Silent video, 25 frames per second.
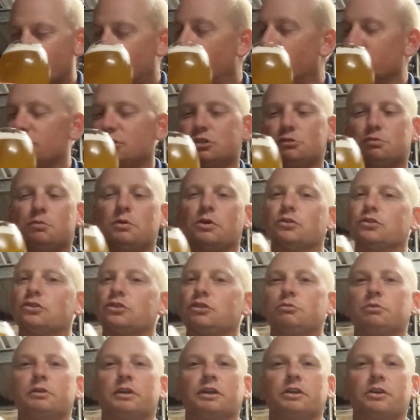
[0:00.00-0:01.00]
what smells
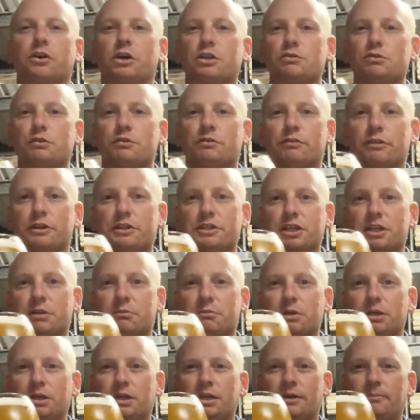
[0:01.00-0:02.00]
to be a nice
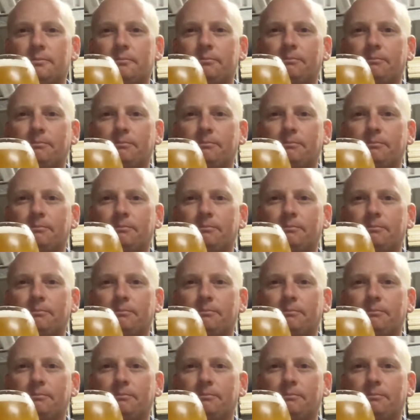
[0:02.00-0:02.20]
refreshing beer.